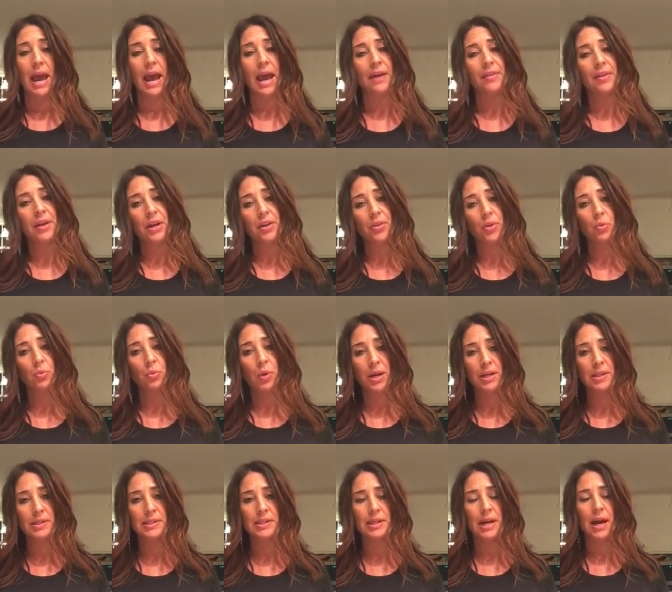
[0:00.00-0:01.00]
And then on the
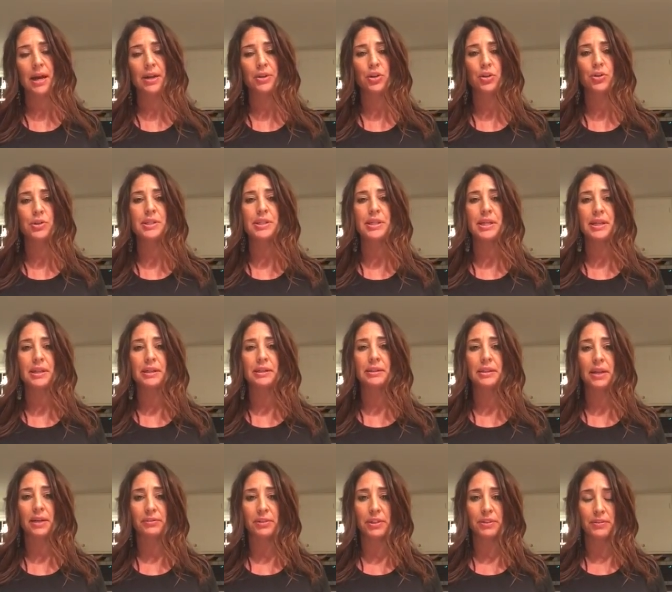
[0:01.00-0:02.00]
right side, you're seeing a
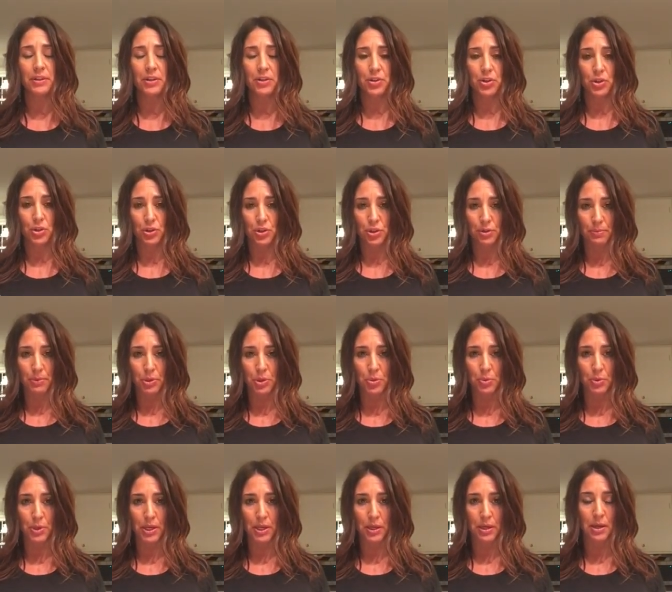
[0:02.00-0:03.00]
level of exertion
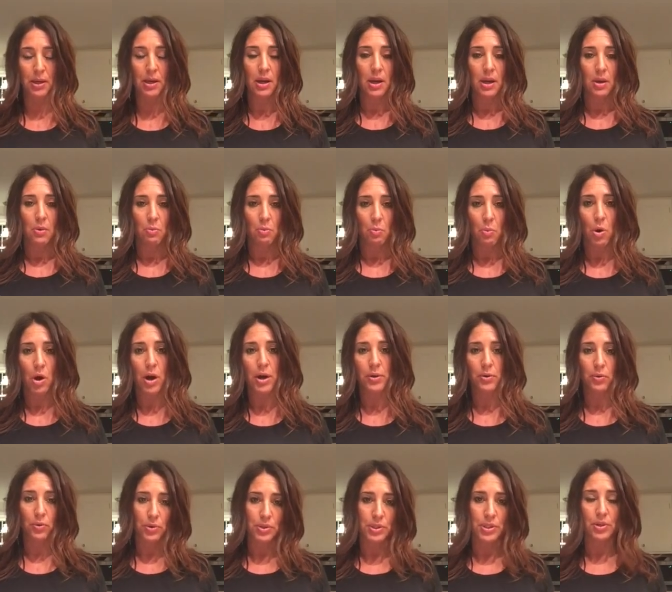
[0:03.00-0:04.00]
between 1
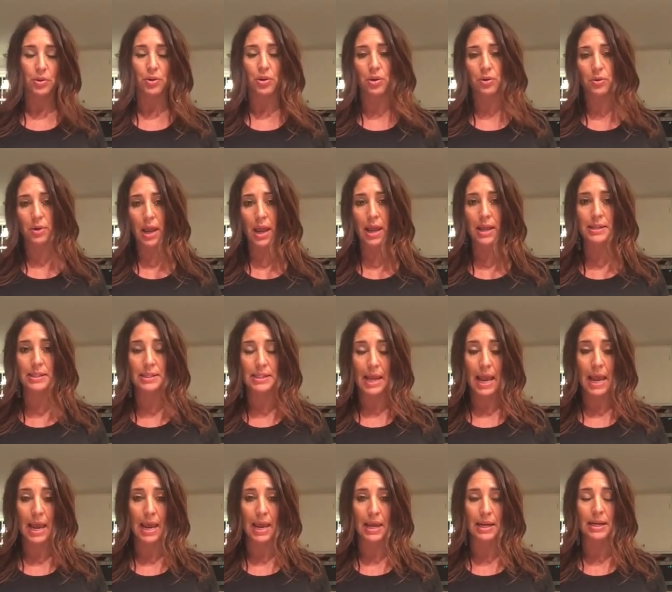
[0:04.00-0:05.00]
or 0 and
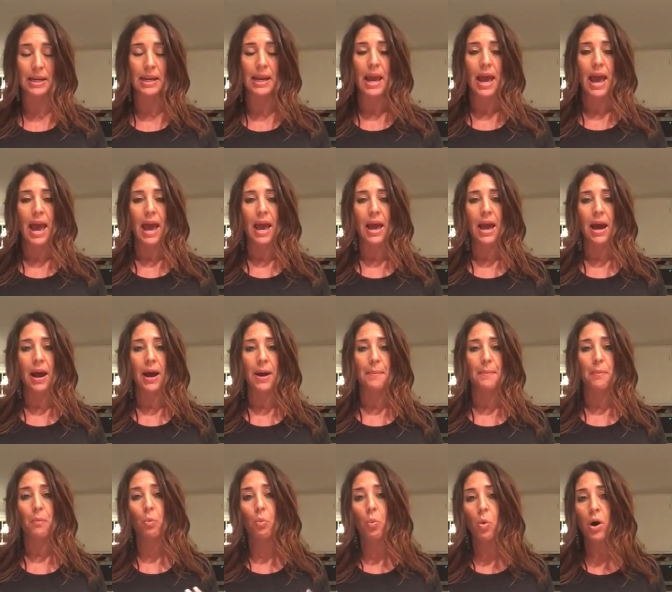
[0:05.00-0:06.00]
10.
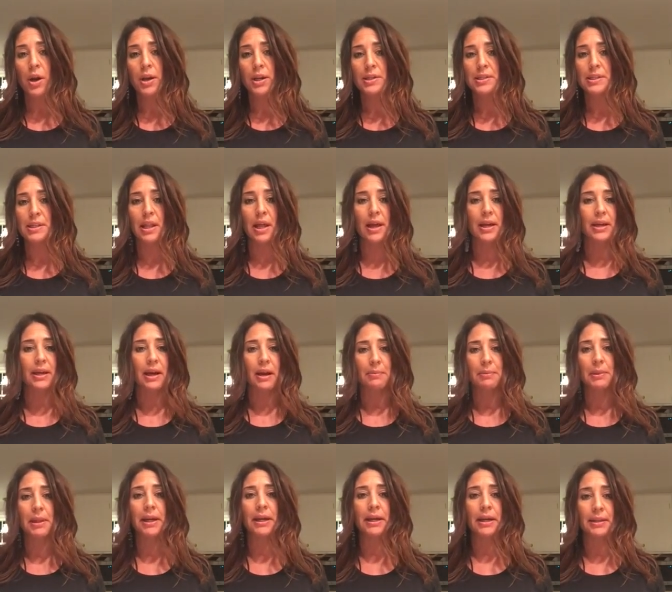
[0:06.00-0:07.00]
1 is like
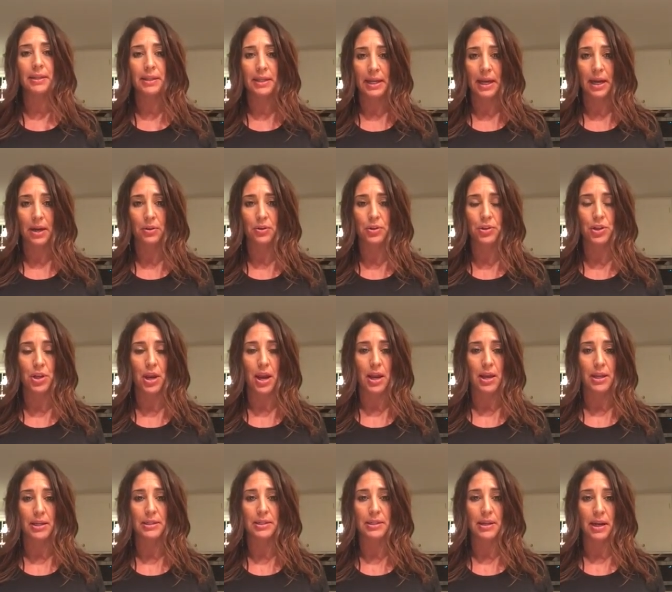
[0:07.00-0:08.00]
I'm laying on the couch
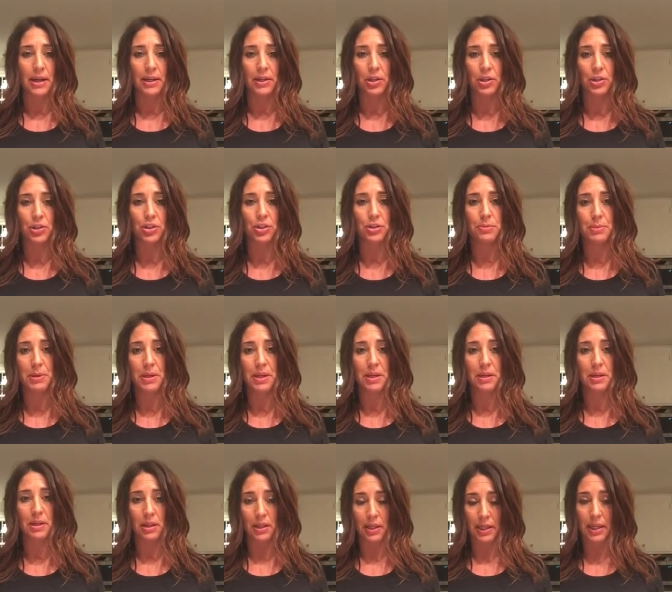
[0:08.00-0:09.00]
and I could just be
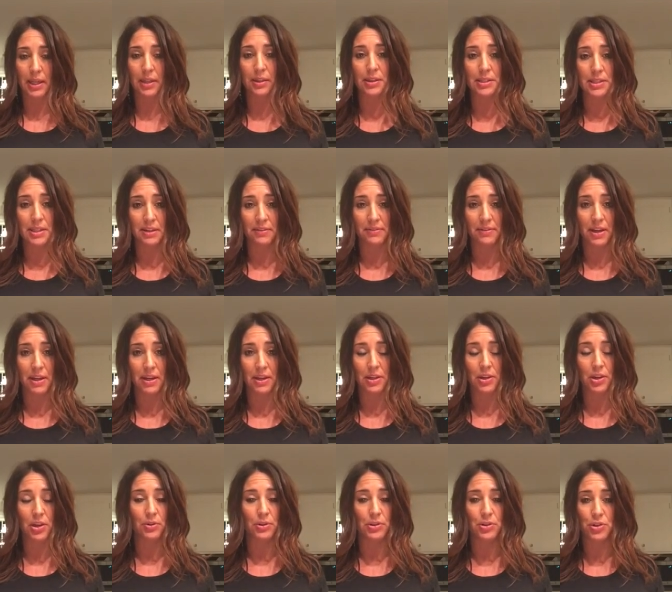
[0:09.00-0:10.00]
clicking the TV.
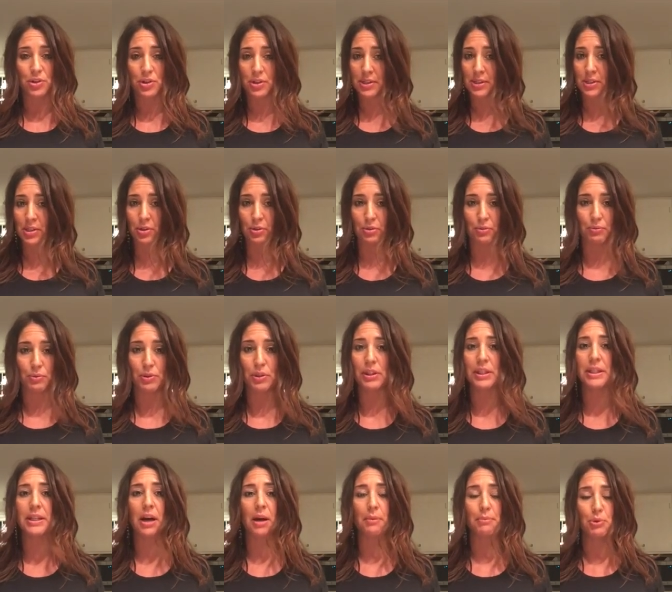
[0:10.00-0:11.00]
It's just you're
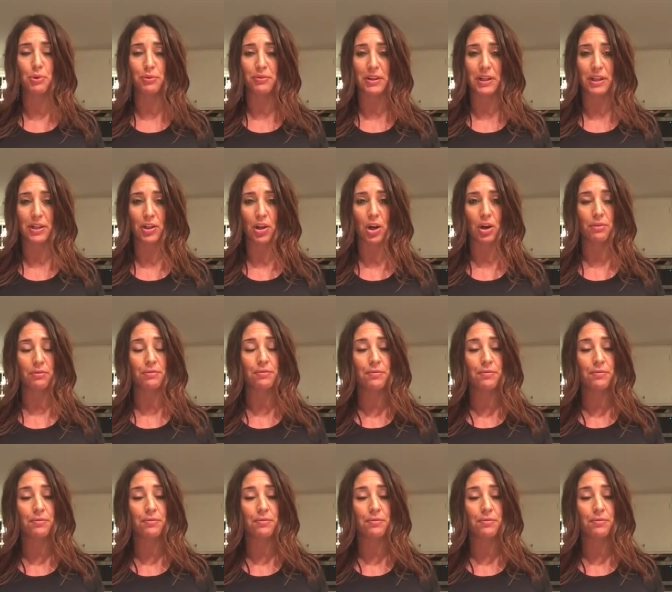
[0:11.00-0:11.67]
really not moving at all.